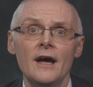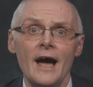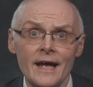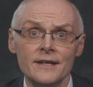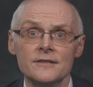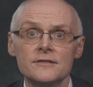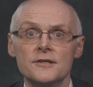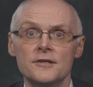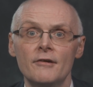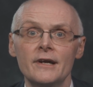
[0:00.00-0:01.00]
and to
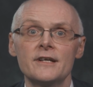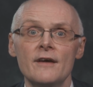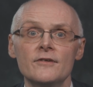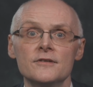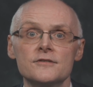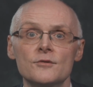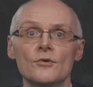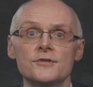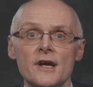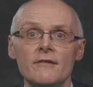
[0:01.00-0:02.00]
direct efforts
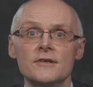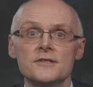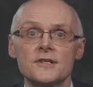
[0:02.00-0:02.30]
towards areas